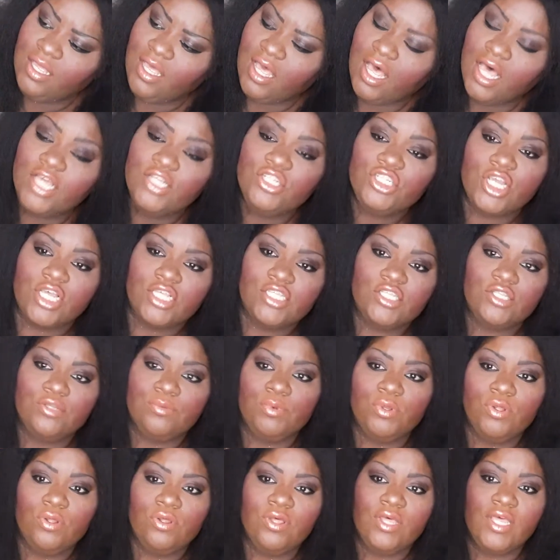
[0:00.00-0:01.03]

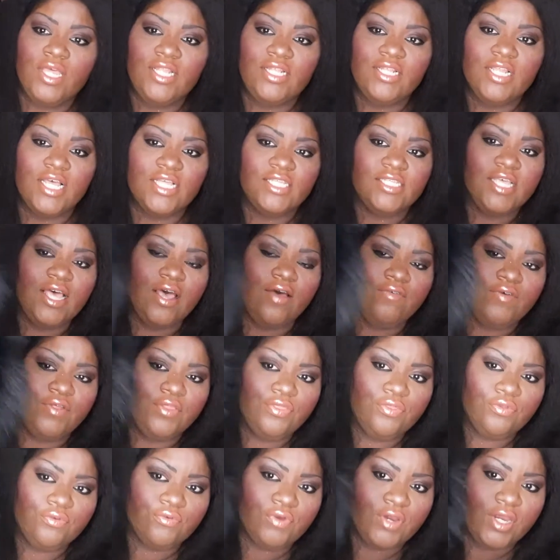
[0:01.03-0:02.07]
adjustable. It does have a
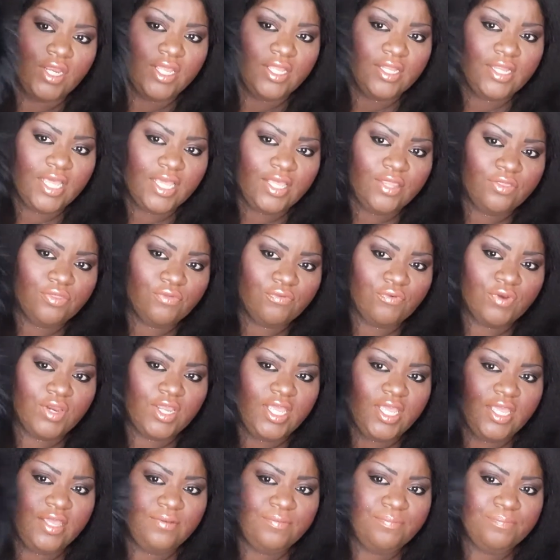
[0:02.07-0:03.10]
three, like
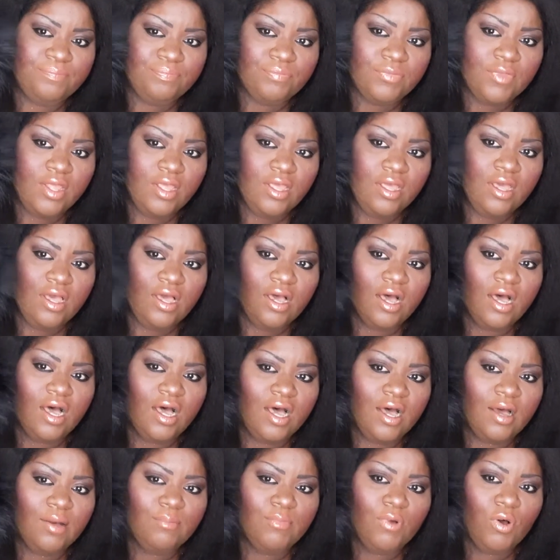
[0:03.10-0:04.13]
three
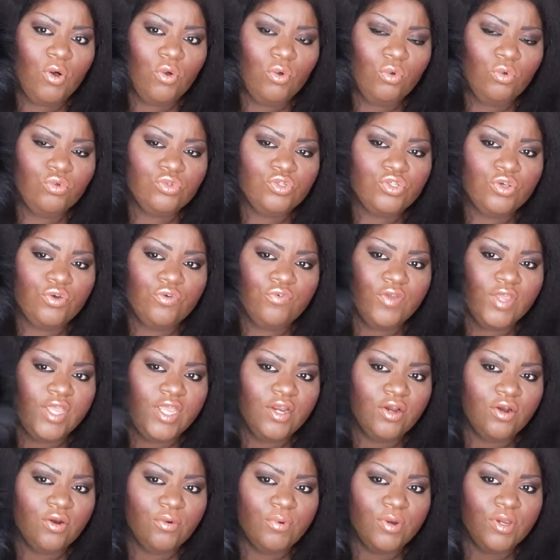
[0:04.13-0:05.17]
um, holes over
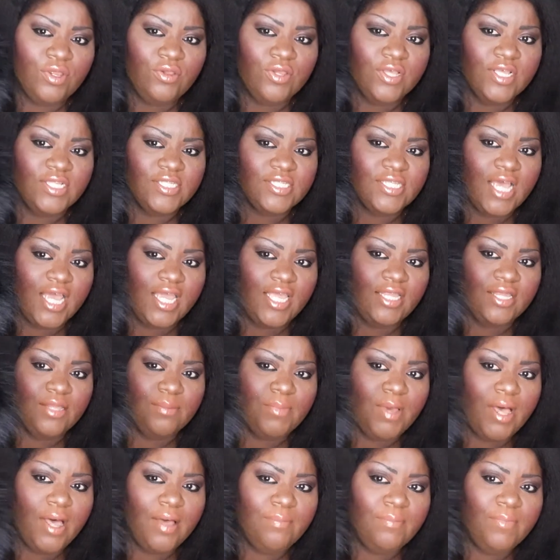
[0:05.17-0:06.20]
here where you can tighten
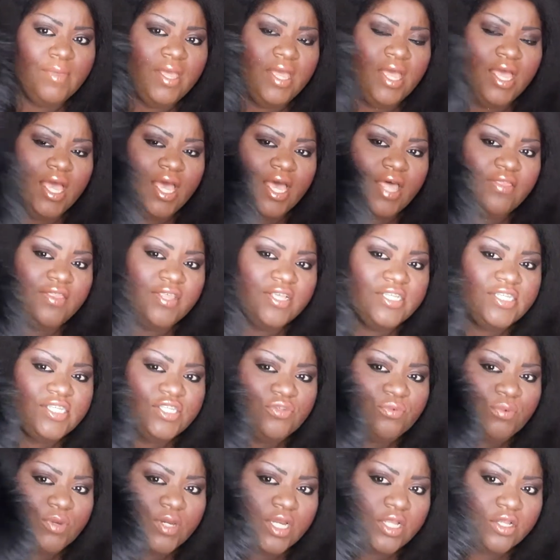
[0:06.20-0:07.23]
them up. And this
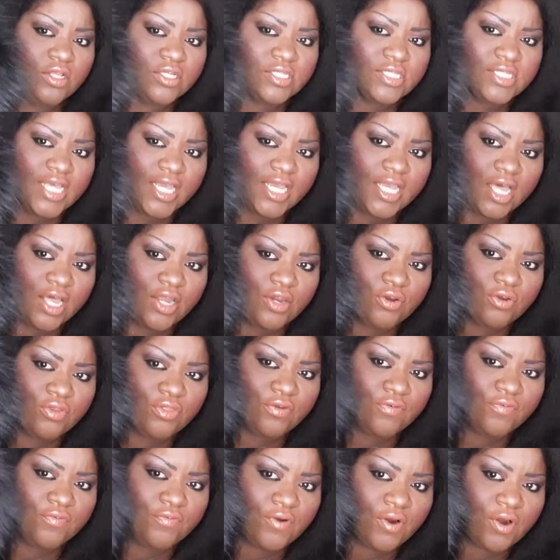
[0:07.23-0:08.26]
is what it looks like under
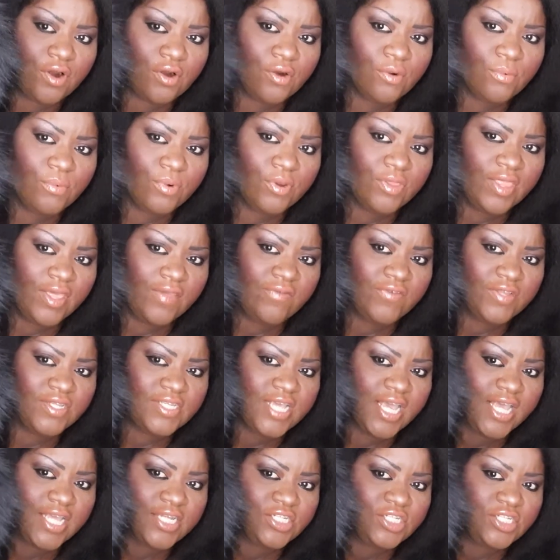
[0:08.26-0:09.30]
the fur where they've
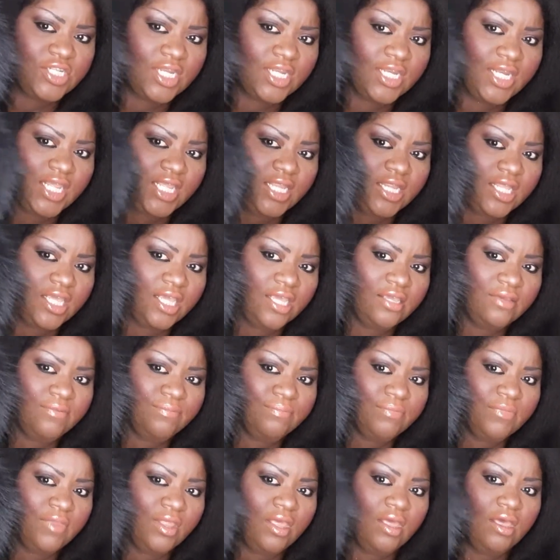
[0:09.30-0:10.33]
attached it neatly.
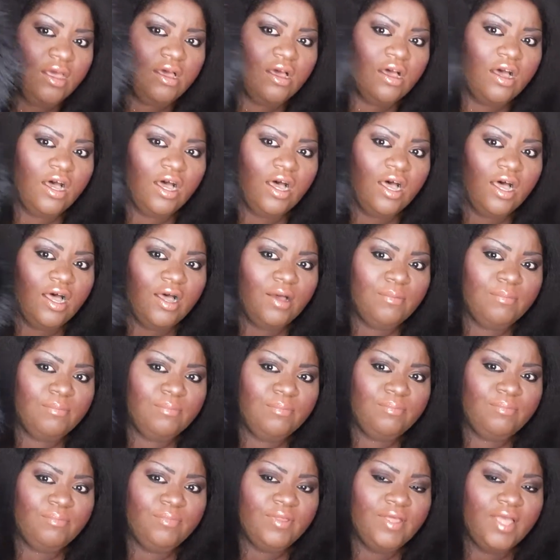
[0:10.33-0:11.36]
Um,
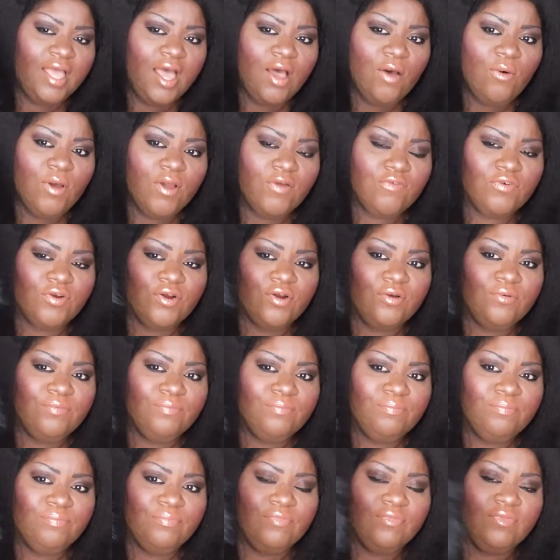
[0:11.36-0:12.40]
however,
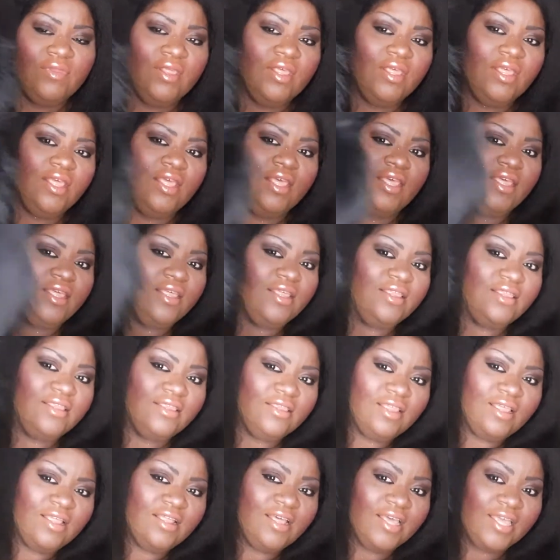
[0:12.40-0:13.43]

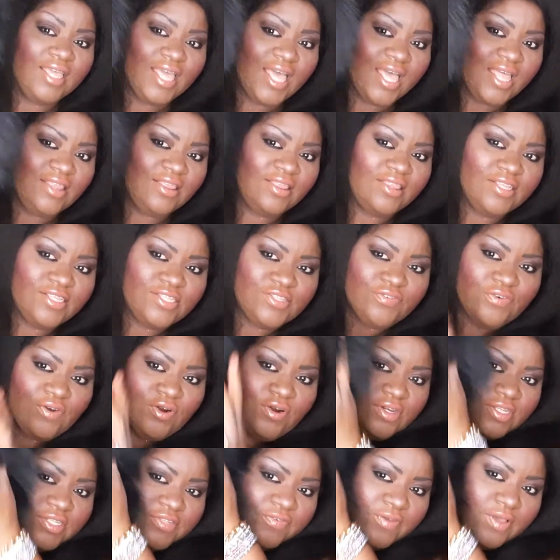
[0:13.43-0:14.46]
again, this
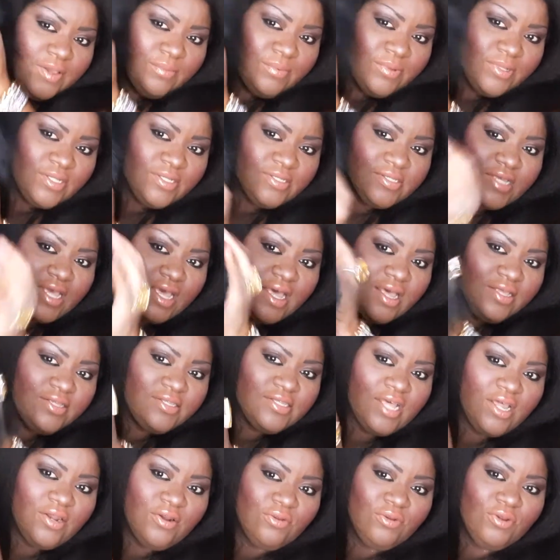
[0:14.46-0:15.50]
fur is fabulous, guys.
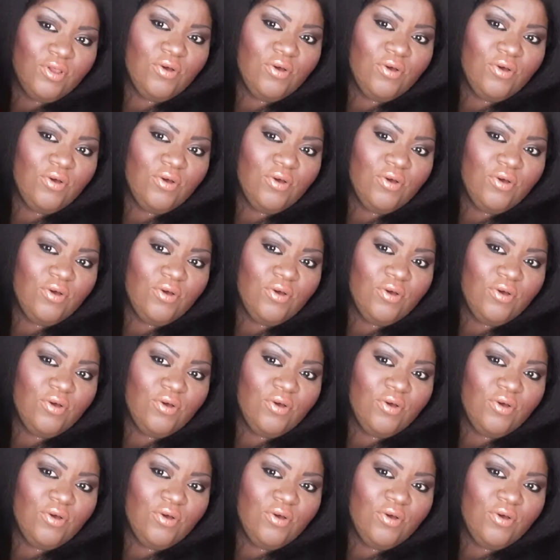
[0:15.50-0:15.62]
I don't know